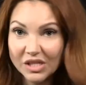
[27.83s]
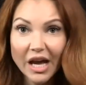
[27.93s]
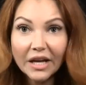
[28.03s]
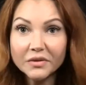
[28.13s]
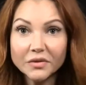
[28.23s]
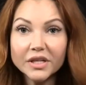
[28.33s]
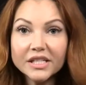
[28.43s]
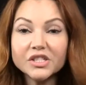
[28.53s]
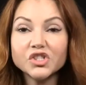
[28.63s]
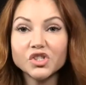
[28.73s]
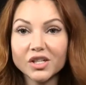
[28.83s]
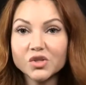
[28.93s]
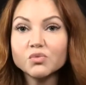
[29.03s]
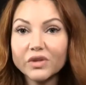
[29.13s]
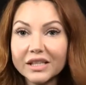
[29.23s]
10. It
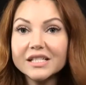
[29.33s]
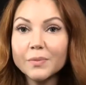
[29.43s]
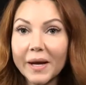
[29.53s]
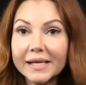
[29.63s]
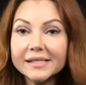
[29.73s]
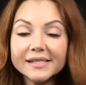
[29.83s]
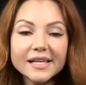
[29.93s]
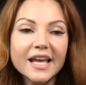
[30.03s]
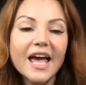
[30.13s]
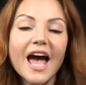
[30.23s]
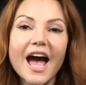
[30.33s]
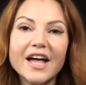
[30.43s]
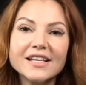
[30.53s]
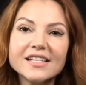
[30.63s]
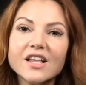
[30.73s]
just really depends.
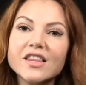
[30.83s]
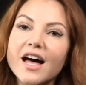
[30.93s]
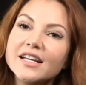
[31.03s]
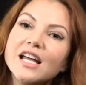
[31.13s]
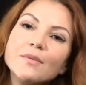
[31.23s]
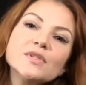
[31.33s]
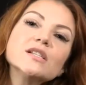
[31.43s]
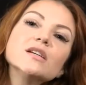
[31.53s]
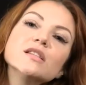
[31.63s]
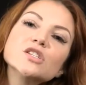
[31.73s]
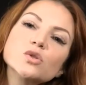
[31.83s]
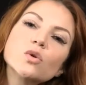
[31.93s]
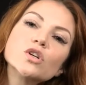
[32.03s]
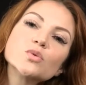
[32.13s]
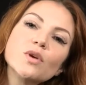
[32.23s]
And a lot of times the
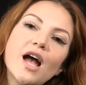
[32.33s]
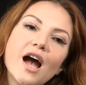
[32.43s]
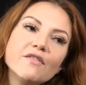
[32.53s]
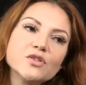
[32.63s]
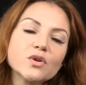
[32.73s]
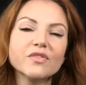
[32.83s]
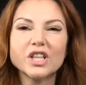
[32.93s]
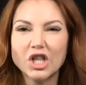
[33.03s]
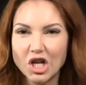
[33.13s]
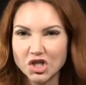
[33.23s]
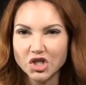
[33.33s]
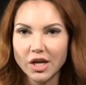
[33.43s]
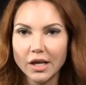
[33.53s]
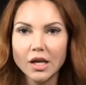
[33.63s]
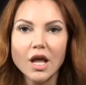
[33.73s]
stores will have sort of a
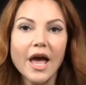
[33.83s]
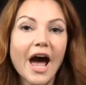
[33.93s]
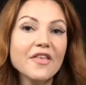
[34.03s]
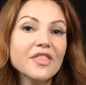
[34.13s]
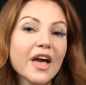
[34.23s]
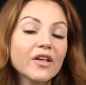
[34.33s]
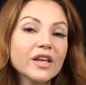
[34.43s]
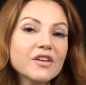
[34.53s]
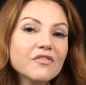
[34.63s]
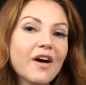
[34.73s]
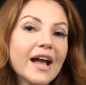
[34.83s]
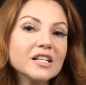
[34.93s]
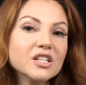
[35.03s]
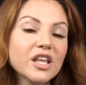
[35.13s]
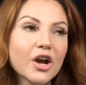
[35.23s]
luncheon, and they'll
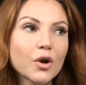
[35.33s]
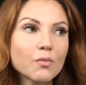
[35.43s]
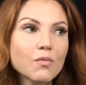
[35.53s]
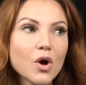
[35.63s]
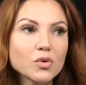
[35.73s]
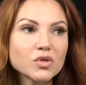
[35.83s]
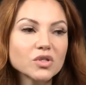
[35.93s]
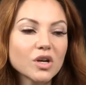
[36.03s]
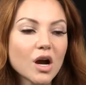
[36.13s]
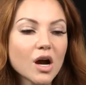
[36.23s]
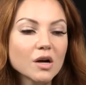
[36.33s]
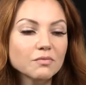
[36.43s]
invite their most